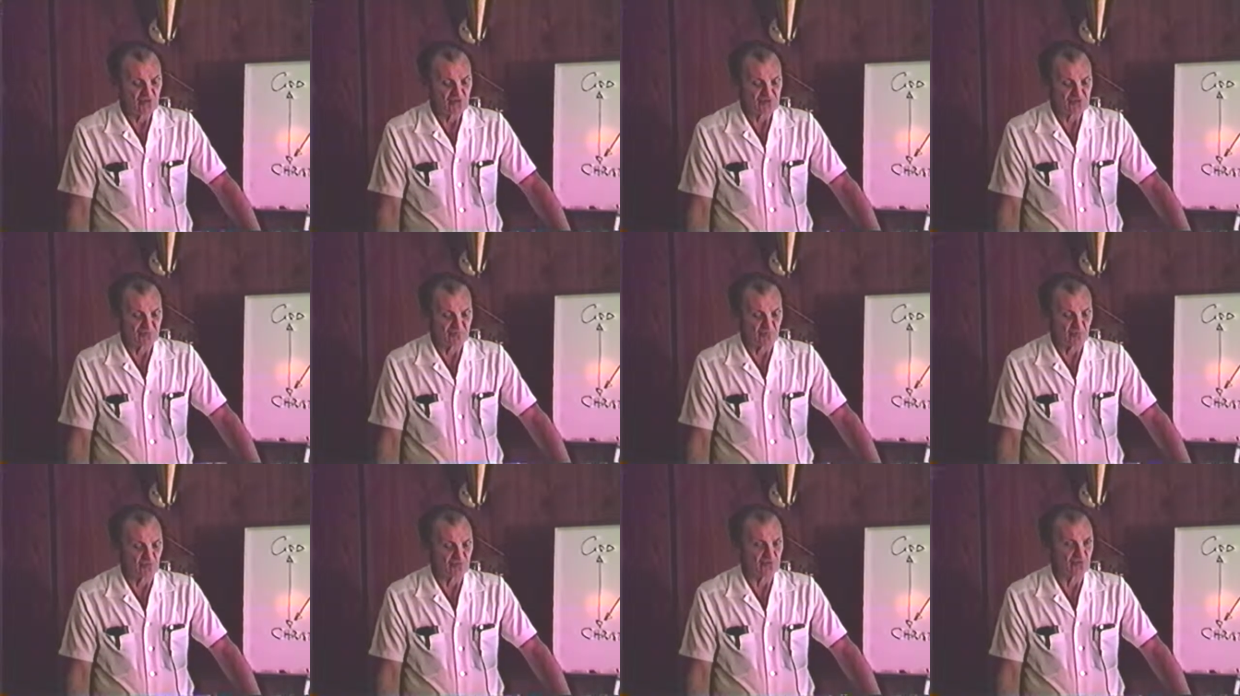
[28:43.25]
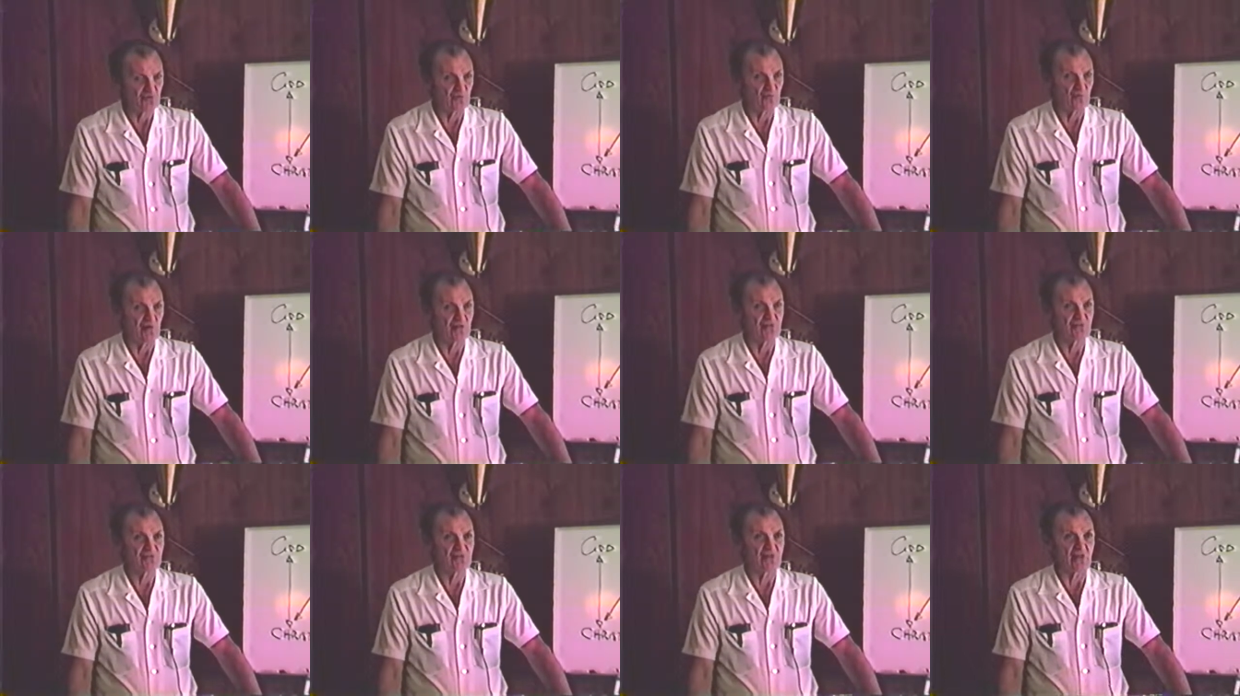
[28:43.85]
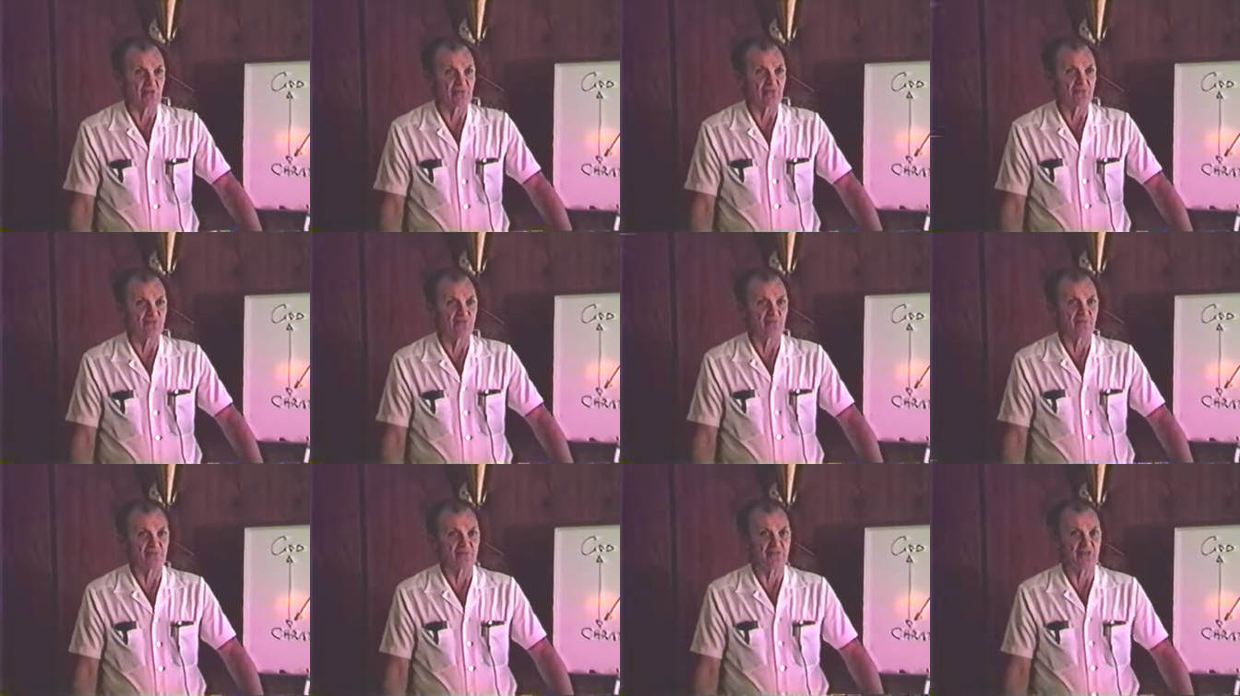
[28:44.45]
support to the ones at the
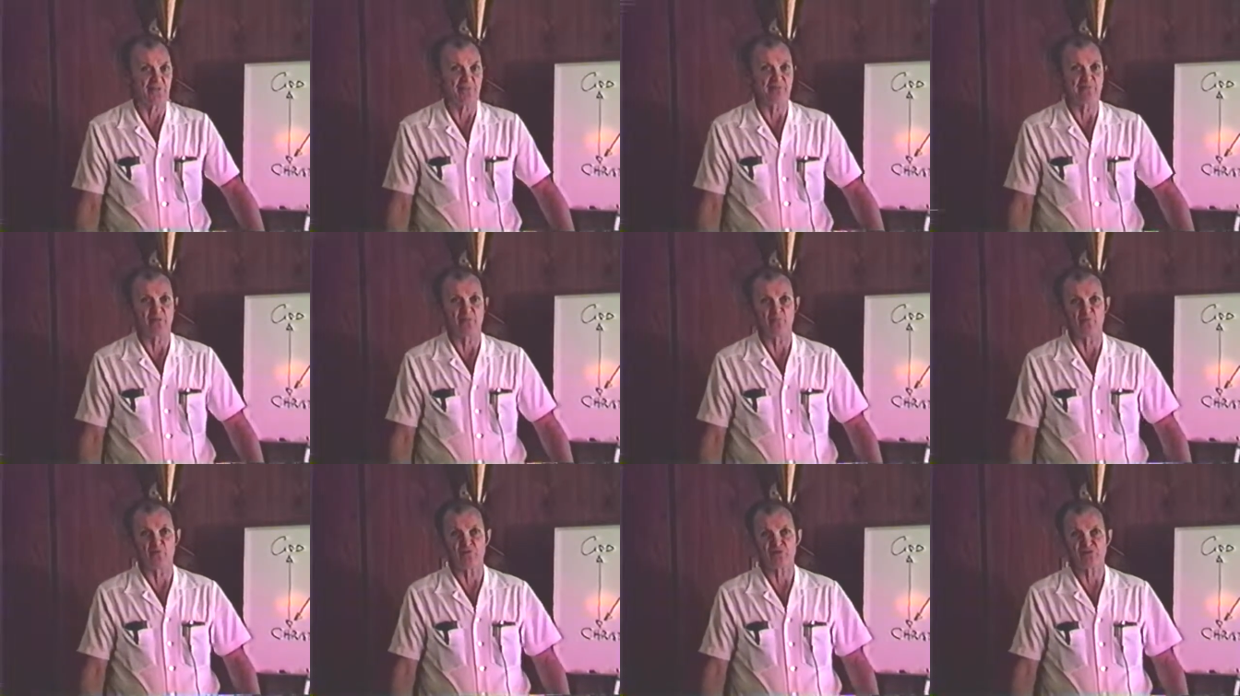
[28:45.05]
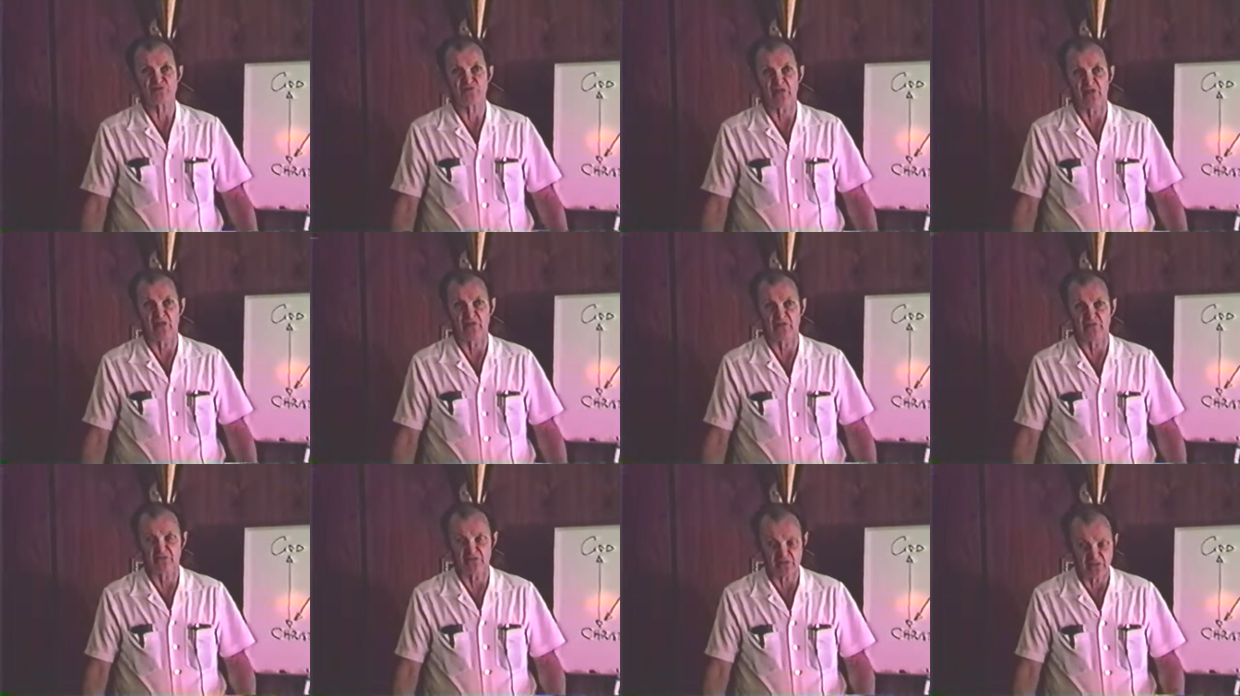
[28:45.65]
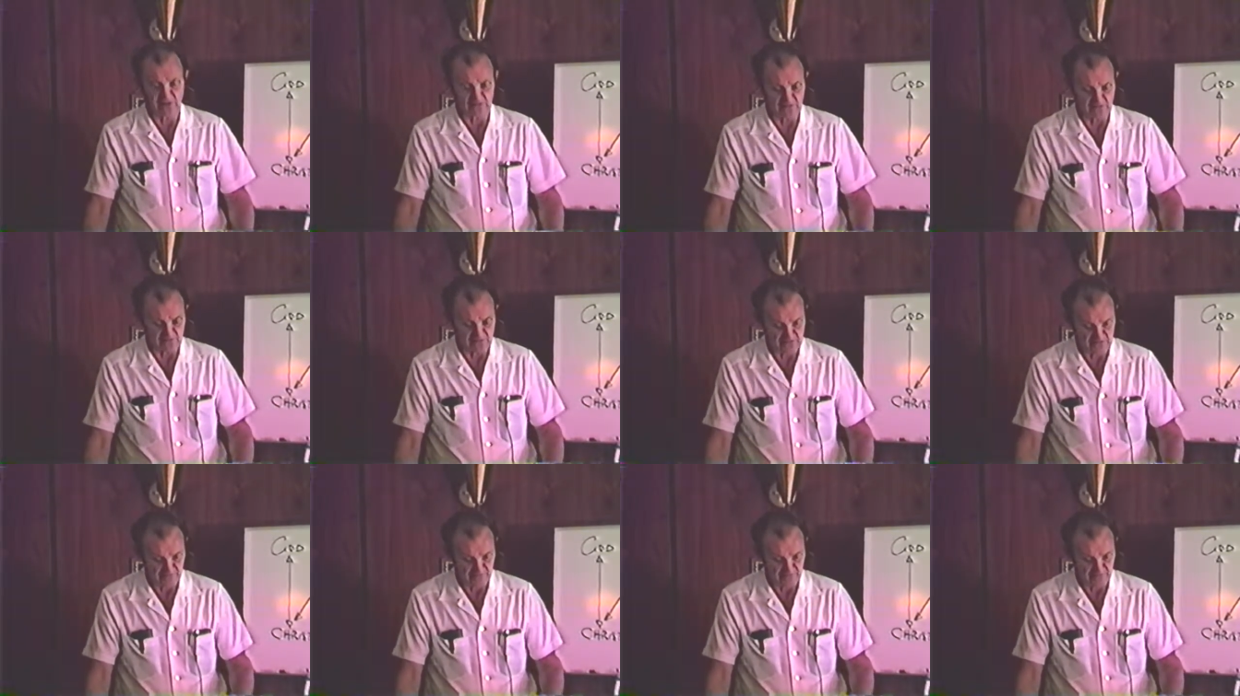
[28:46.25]
top and keep them rich and at ease.